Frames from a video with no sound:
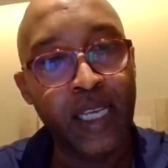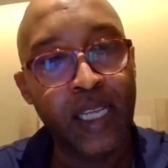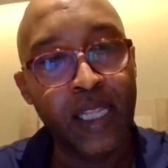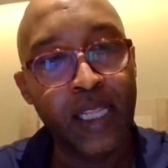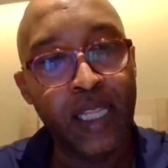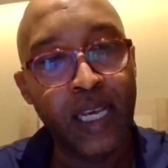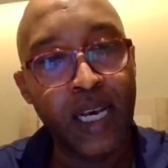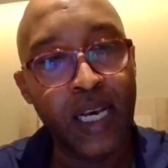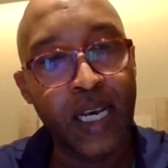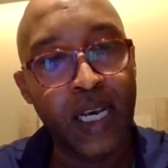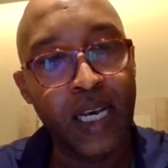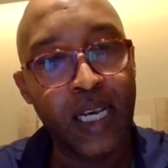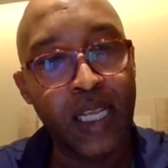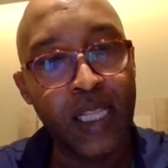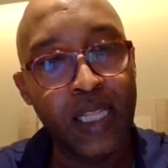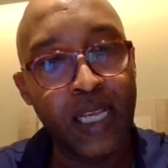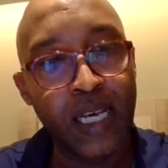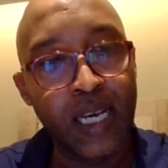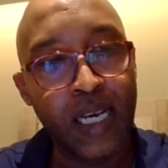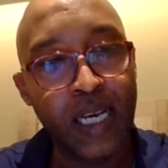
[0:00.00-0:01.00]

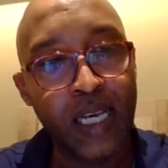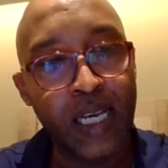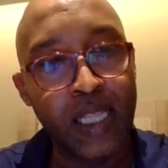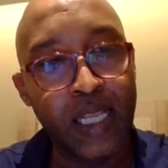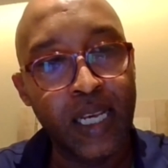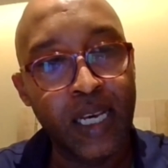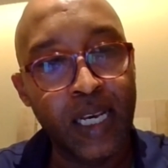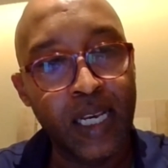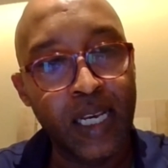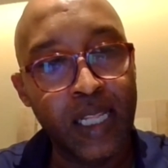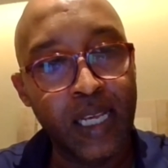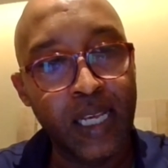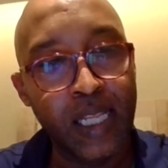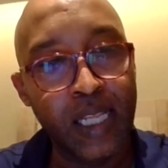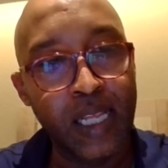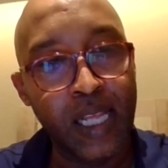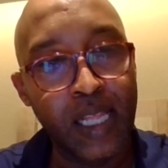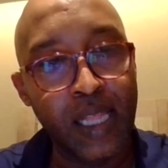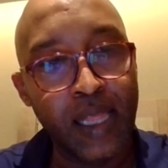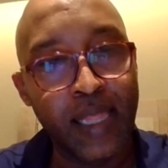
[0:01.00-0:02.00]

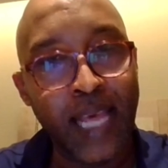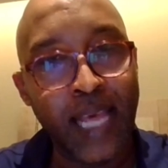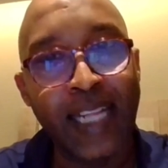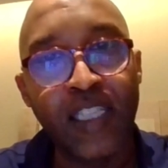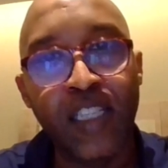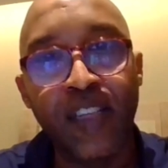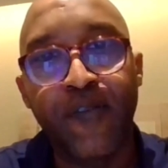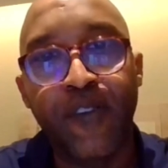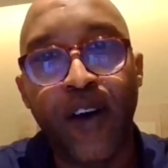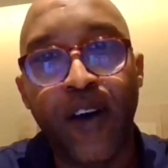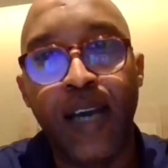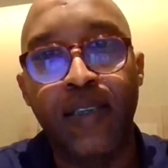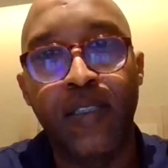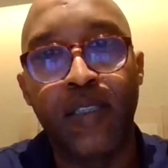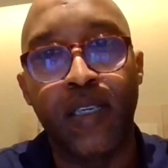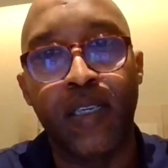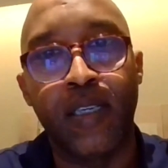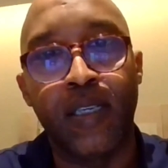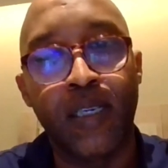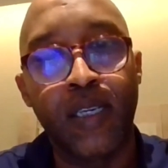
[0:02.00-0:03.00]
that
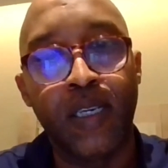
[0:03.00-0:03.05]
divider